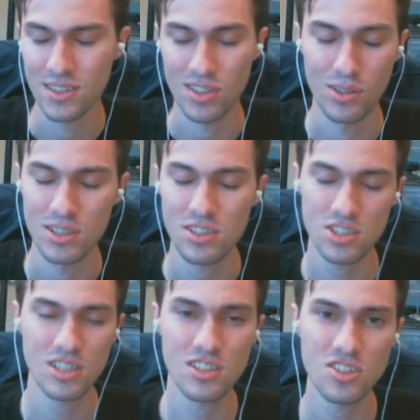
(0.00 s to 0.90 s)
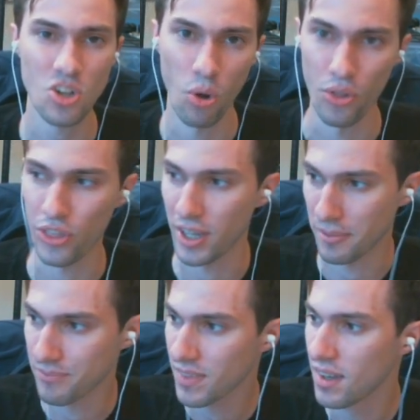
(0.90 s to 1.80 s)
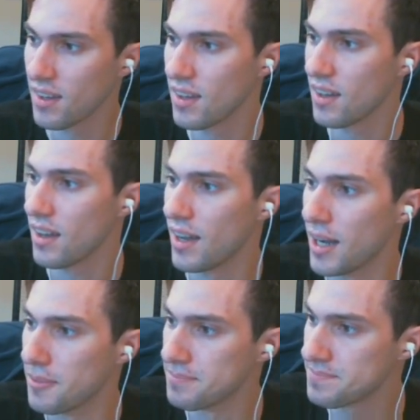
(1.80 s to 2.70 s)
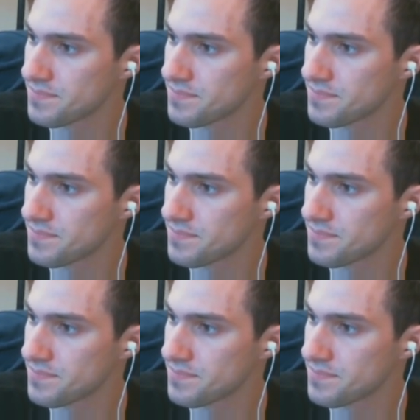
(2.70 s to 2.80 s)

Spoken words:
So it's just a whole thing. Um,